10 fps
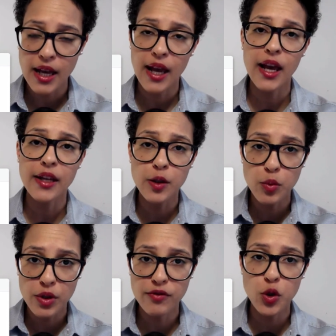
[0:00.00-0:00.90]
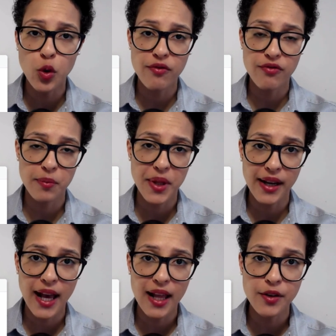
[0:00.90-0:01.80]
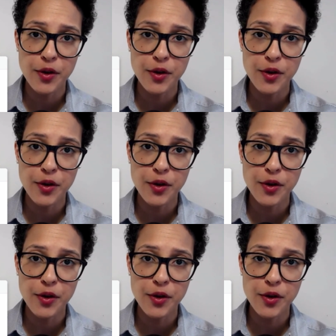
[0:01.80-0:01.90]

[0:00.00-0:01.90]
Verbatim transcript: and you would have joined from that calendar